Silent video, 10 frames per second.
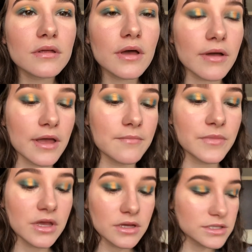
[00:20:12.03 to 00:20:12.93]
Okay,
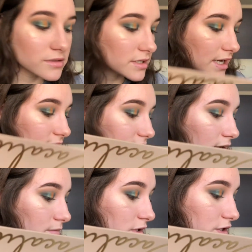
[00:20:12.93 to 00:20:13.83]
so the next thing
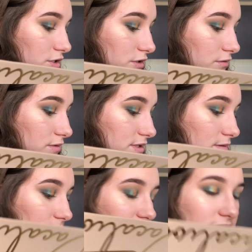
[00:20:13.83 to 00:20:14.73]
I'm going to do is I'm
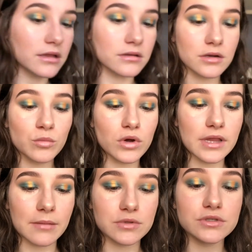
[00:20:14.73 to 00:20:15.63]
going to a little more of
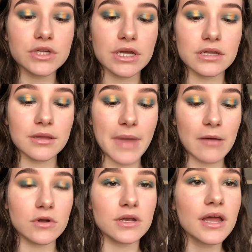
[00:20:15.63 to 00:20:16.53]
that blue shade, the matte
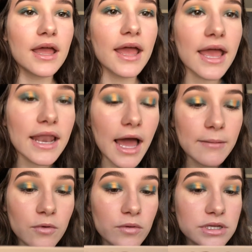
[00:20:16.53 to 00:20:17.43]
one, and
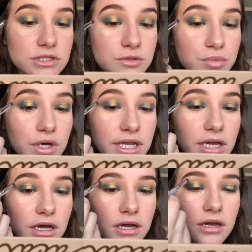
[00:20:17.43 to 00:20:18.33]
I'm going to put
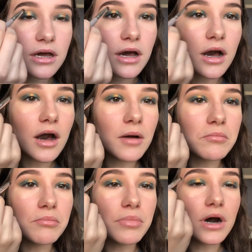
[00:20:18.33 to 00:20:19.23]
it
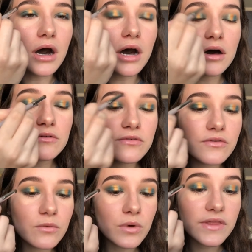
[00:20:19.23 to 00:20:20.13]

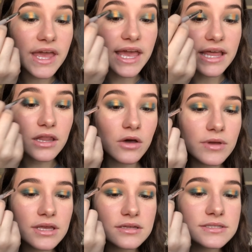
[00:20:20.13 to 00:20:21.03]
above where the halo
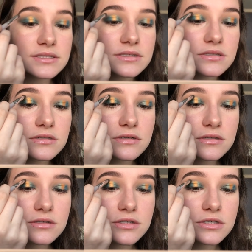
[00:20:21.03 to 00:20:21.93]
is
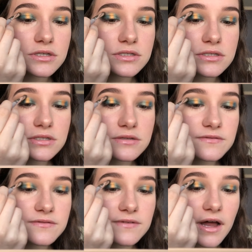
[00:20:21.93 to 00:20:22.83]
just to
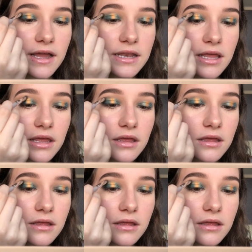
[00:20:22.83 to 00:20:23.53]
define it.